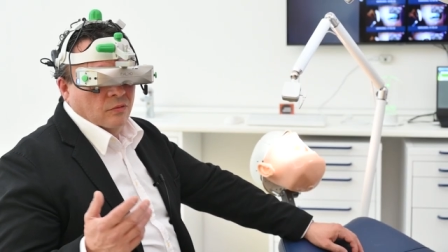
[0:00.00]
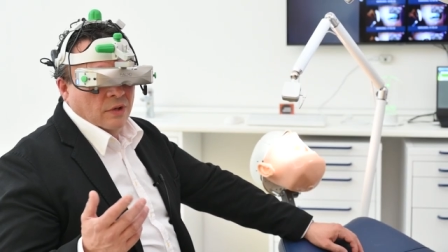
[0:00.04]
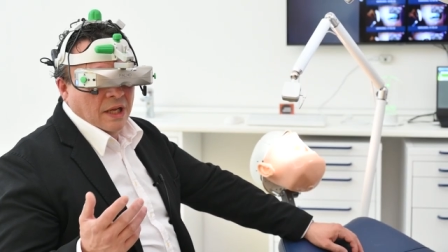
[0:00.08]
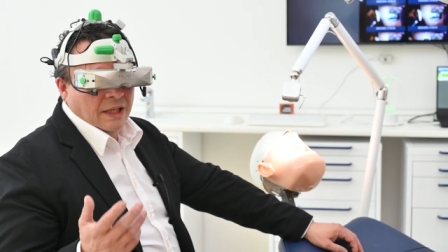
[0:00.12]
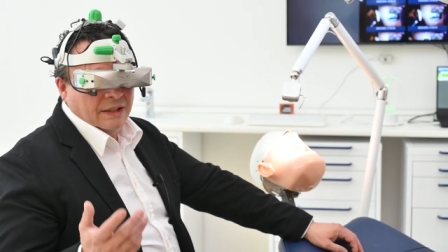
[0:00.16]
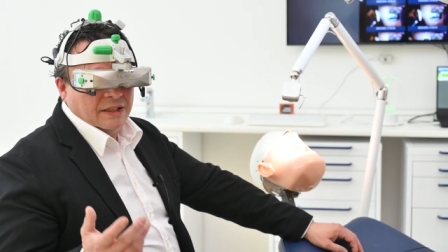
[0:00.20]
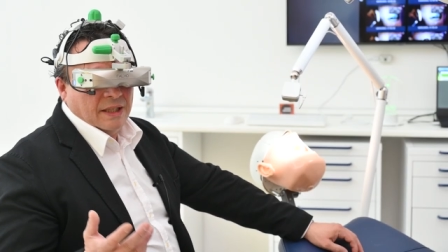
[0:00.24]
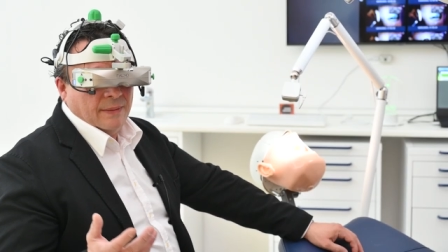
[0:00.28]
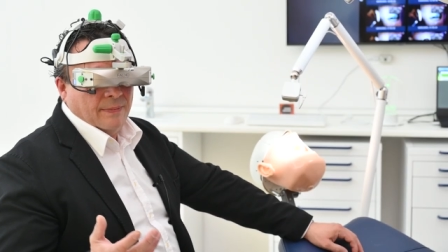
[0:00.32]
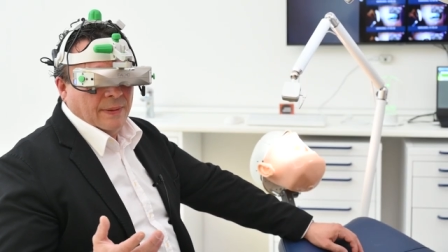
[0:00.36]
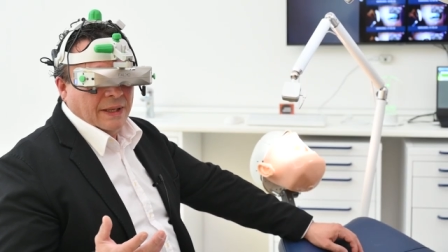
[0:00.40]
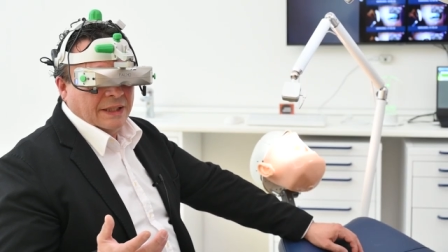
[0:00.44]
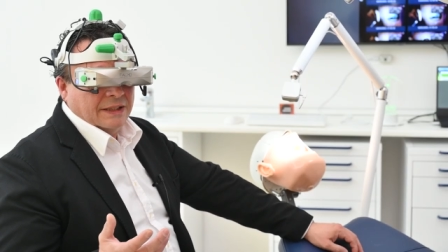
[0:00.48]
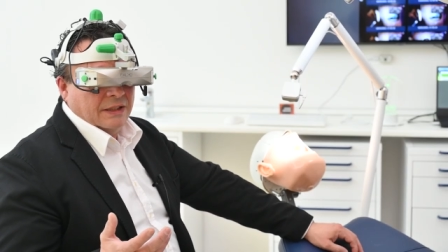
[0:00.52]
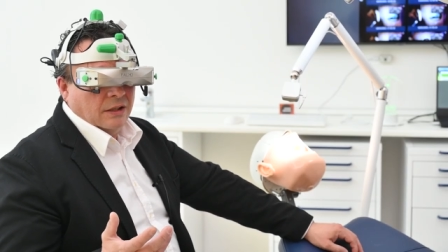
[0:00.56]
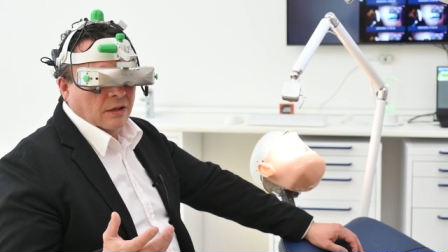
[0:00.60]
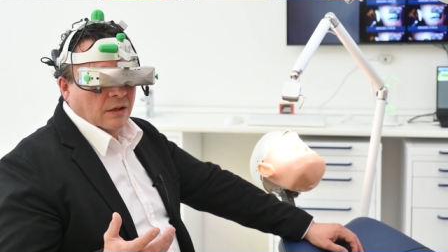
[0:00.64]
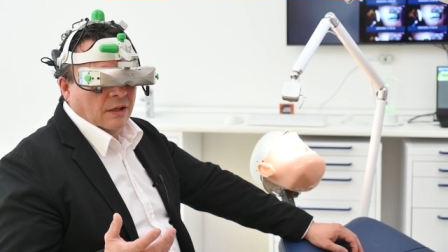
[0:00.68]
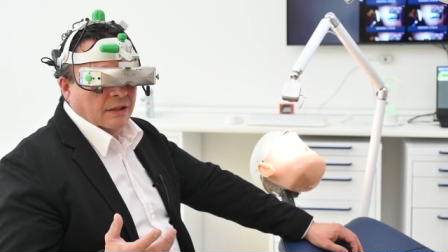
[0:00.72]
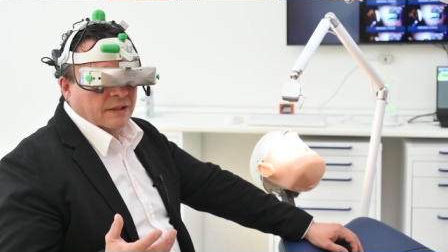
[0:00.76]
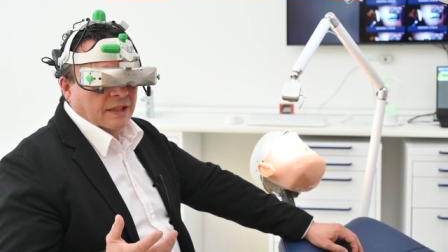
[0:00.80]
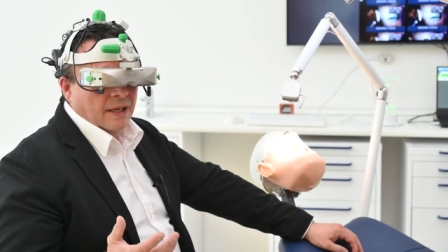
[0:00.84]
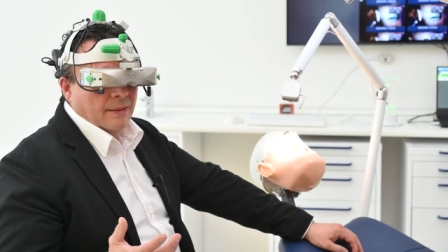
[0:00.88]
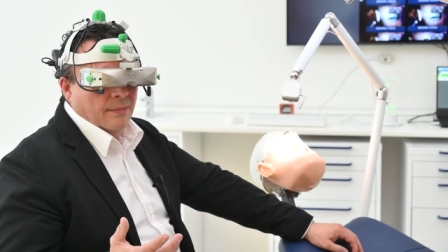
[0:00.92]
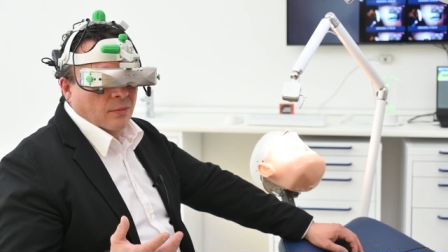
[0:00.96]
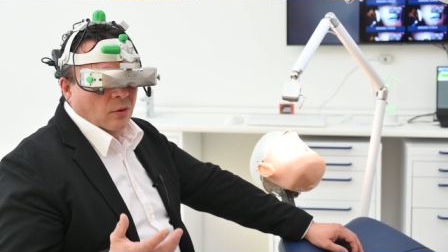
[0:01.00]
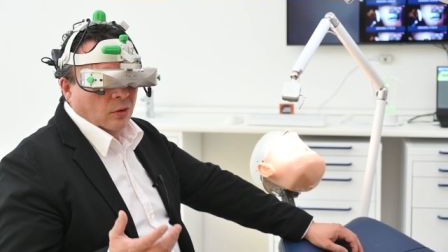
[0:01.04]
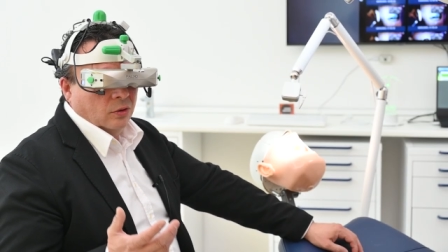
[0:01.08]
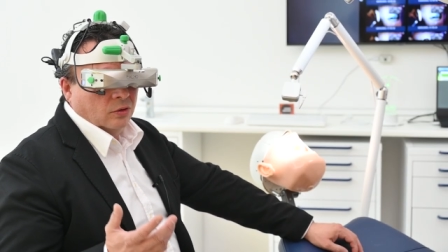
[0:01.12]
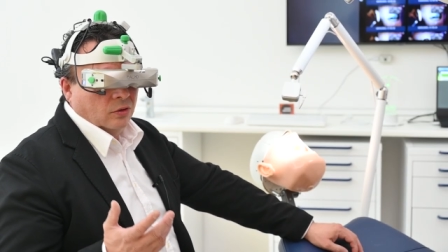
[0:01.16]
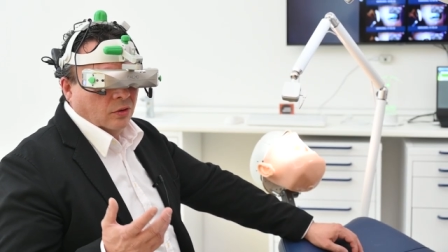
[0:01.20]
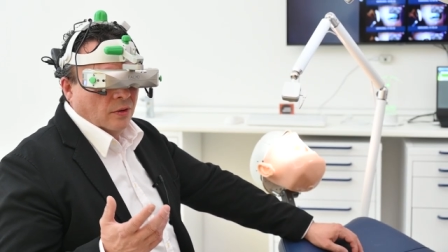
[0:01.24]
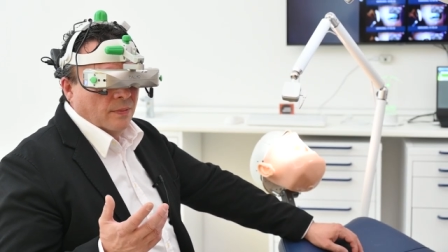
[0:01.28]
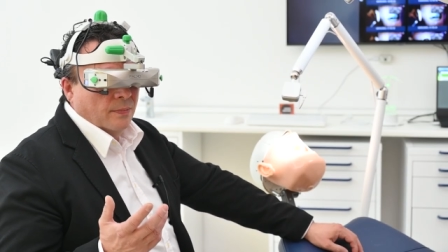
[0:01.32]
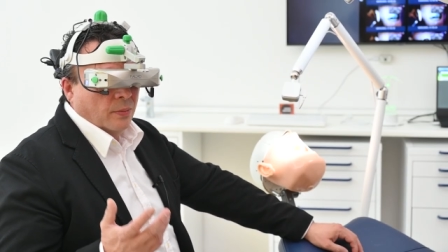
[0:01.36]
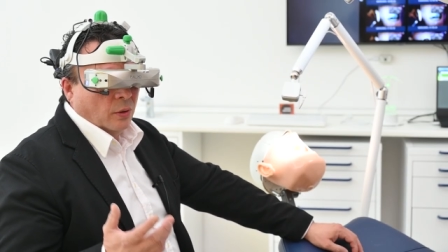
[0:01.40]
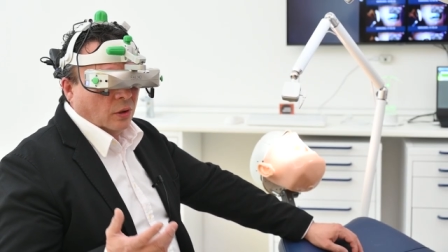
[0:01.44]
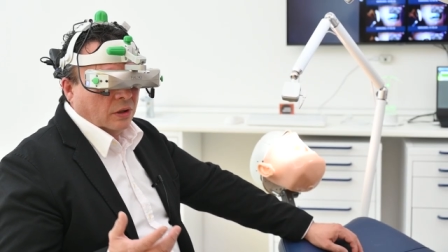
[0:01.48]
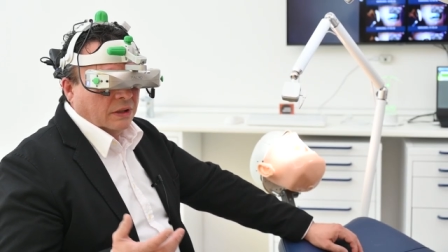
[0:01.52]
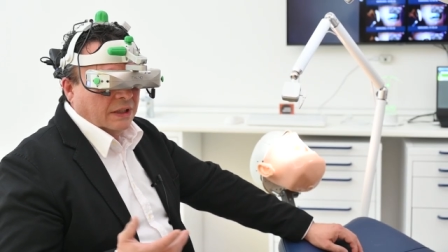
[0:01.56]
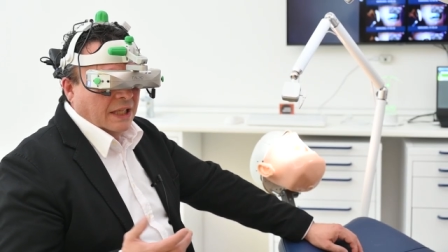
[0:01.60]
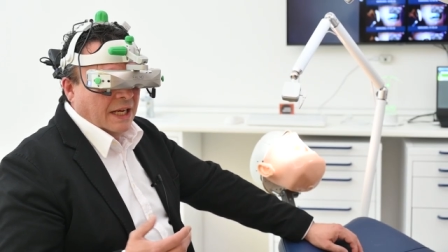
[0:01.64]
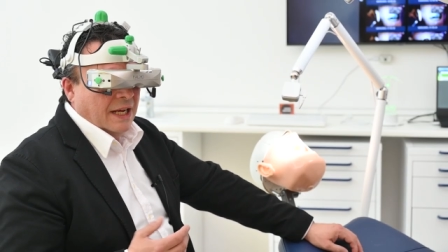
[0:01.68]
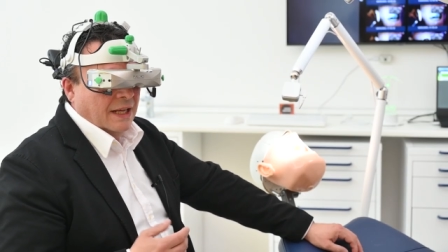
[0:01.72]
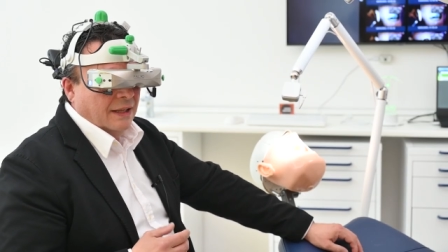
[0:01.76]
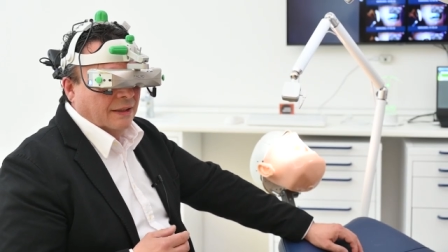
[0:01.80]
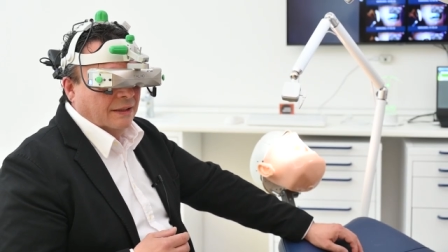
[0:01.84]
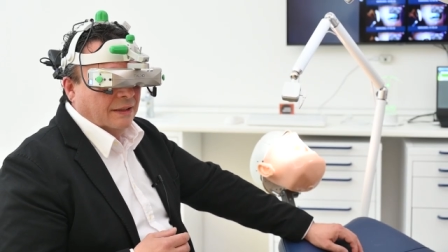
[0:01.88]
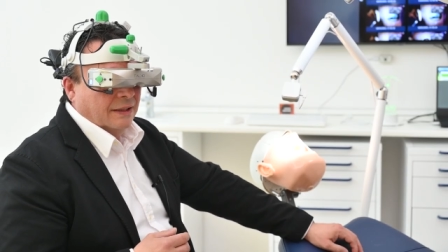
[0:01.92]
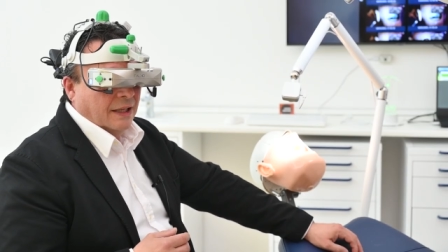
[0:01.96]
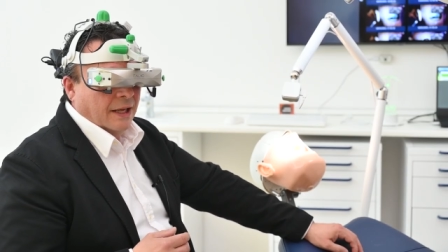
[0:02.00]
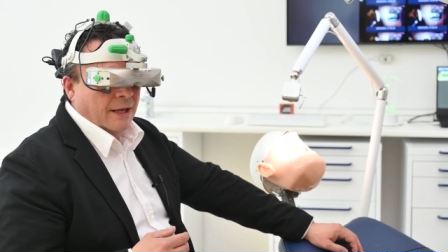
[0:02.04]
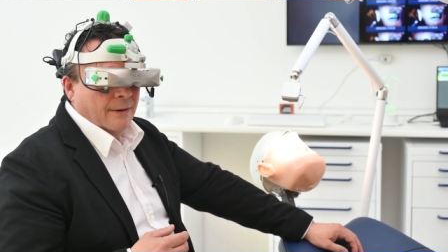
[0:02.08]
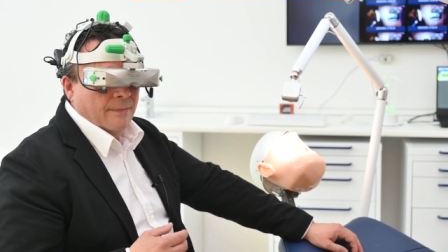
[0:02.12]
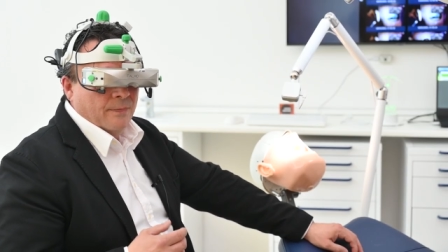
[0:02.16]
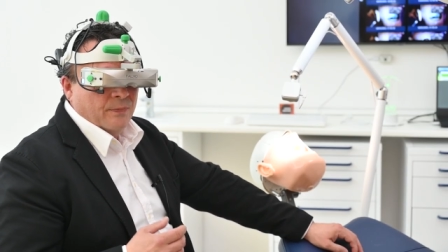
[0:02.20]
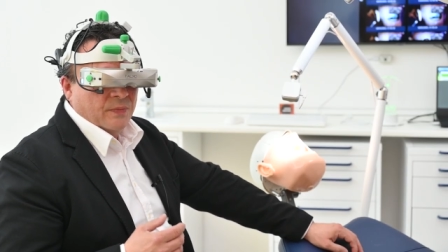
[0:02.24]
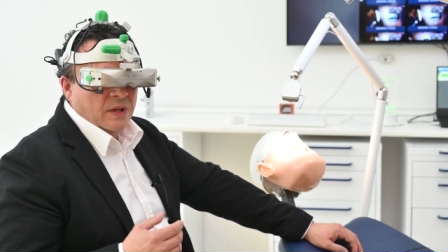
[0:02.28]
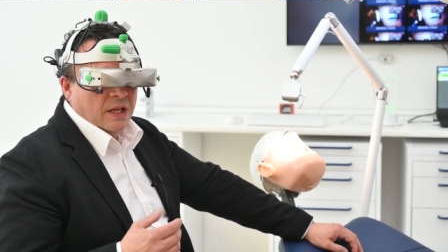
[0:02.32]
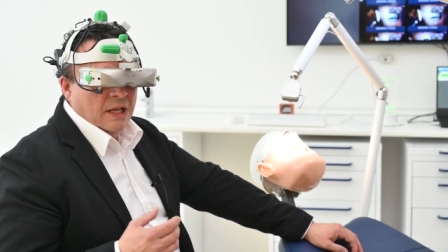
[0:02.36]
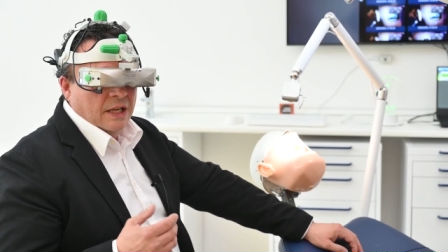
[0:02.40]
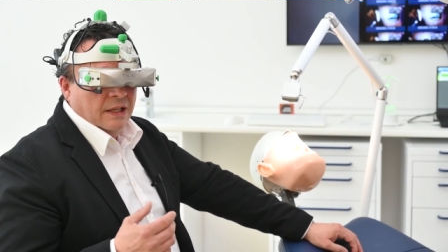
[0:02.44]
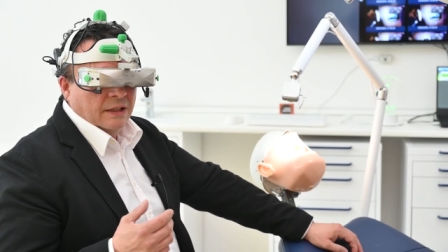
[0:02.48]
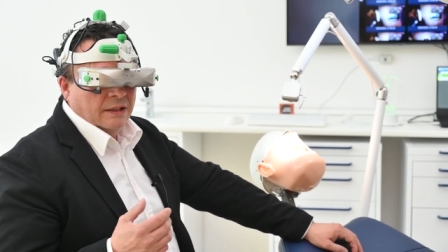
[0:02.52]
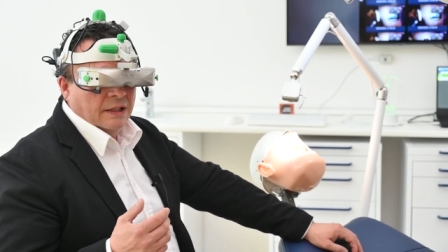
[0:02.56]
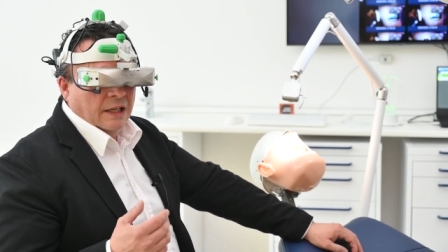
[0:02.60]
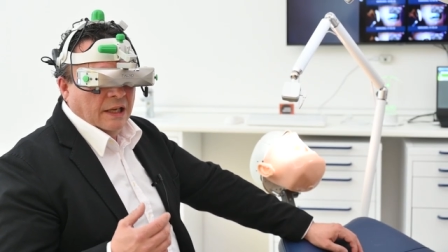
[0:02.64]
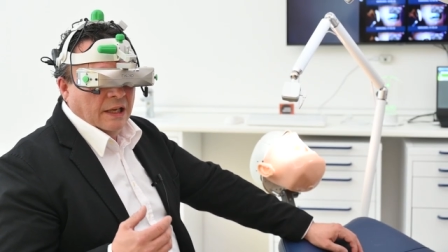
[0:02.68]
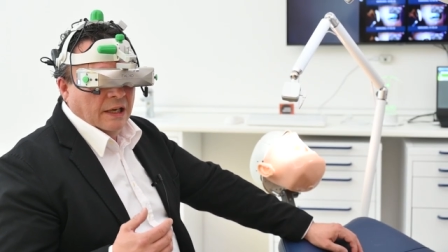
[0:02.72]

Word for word: using search. Another very